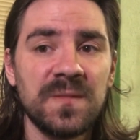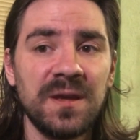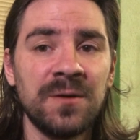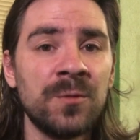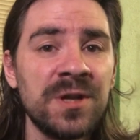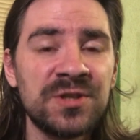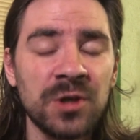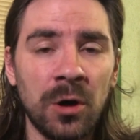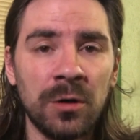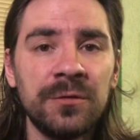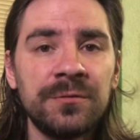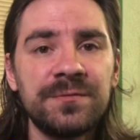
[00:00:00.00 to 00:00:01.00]

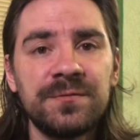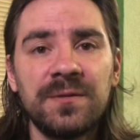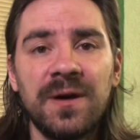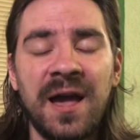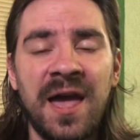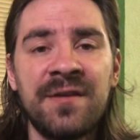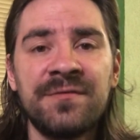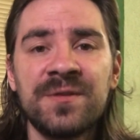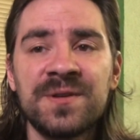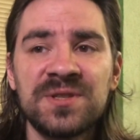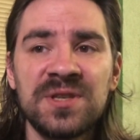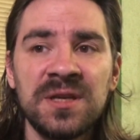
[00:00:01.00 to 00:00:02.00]
resolve
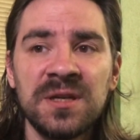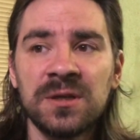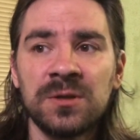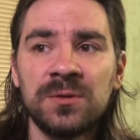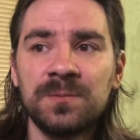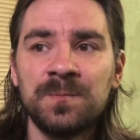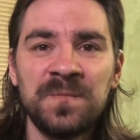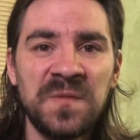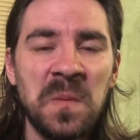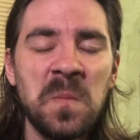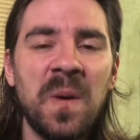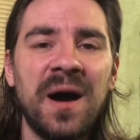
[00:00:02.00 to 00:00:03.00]
every single
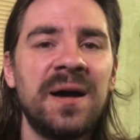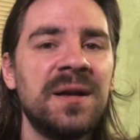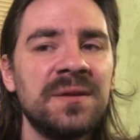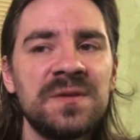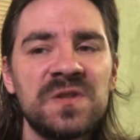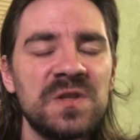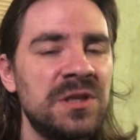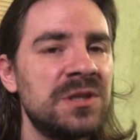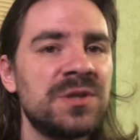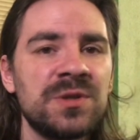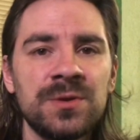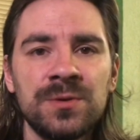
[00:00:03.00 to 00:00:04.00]
demand,
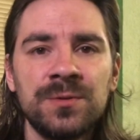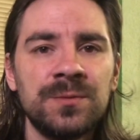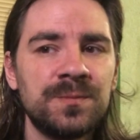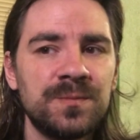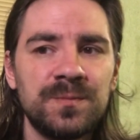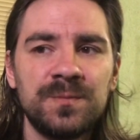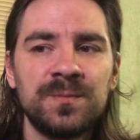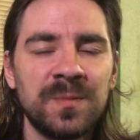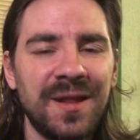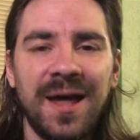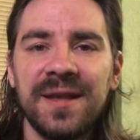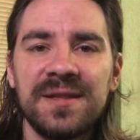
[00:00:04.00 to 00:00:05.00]
issue,
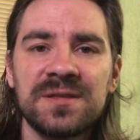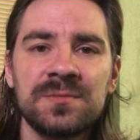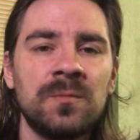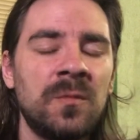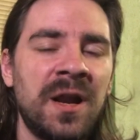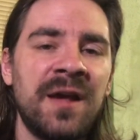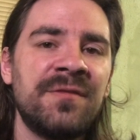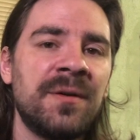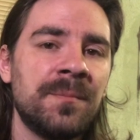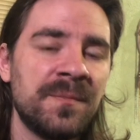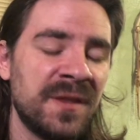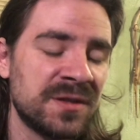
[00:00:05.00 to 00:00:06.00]
plight, whatever
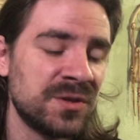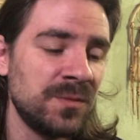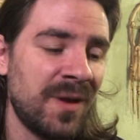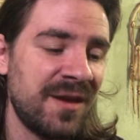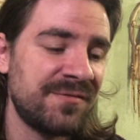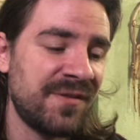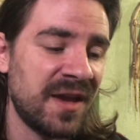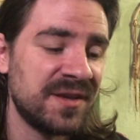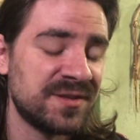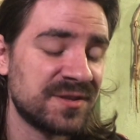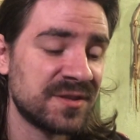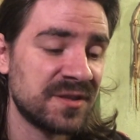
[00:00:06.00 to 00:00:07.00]
that you may
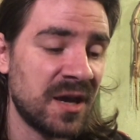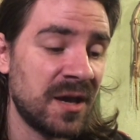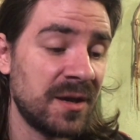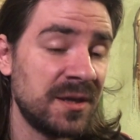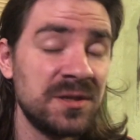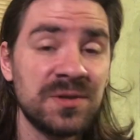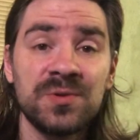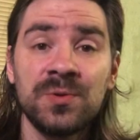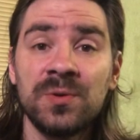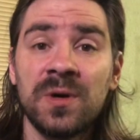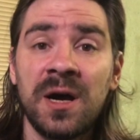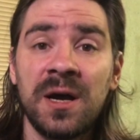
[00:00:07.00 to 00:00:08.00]
face uh,
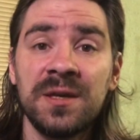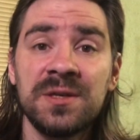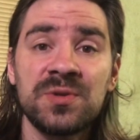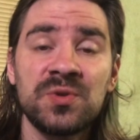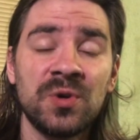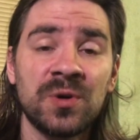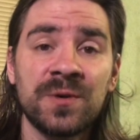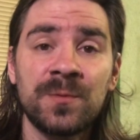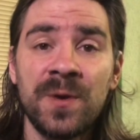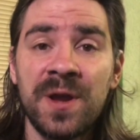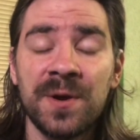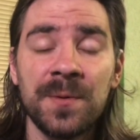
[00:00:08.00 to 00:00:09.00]
into, uh, into your
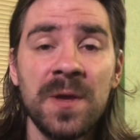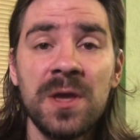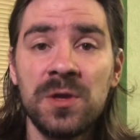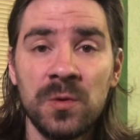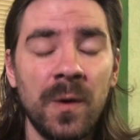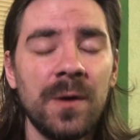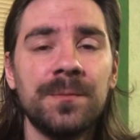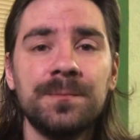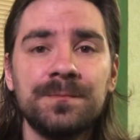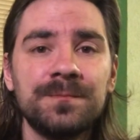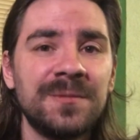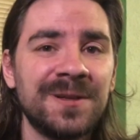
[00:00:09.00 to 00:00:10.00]
career. You will
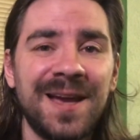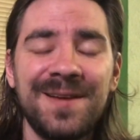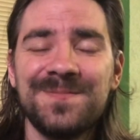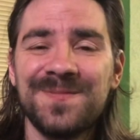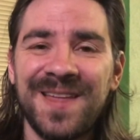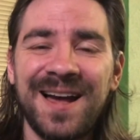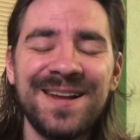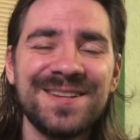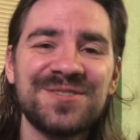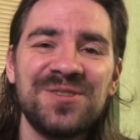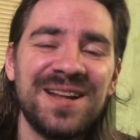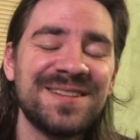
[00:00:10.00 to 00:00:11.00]
okay that
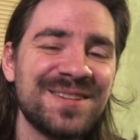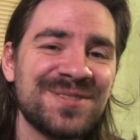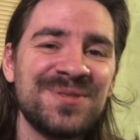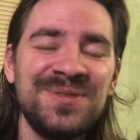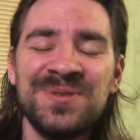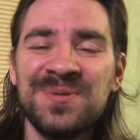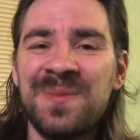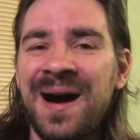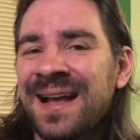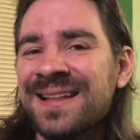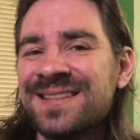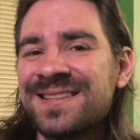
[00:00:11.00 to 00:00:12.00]
is granted to you
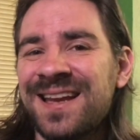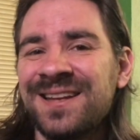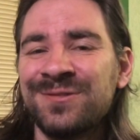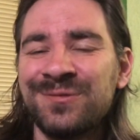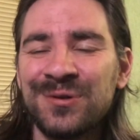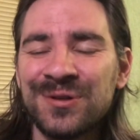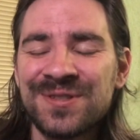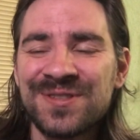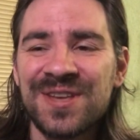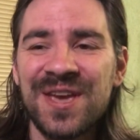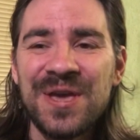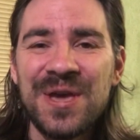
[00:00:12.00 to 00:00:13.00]
by the ten of
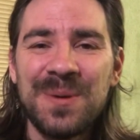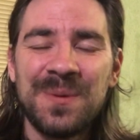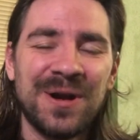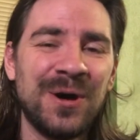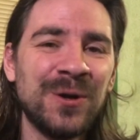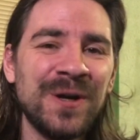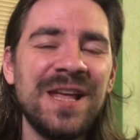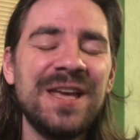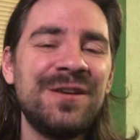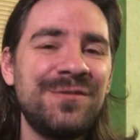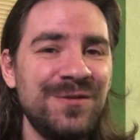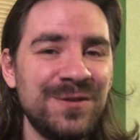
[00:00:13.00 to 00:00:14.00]
wands but
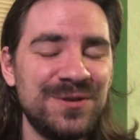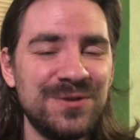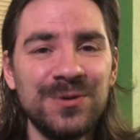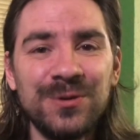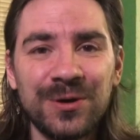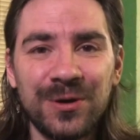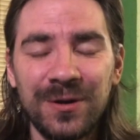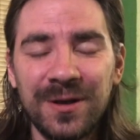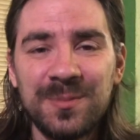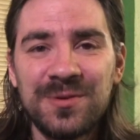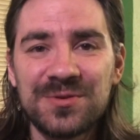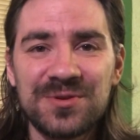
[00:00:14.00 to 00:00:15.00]
only if you do roll
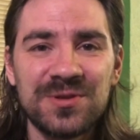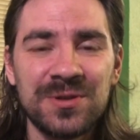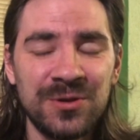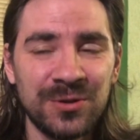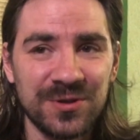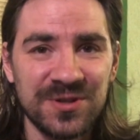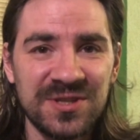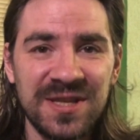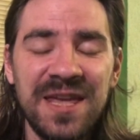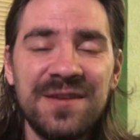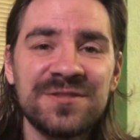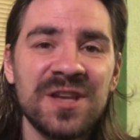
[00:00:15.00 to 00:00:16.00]
up your your sleeves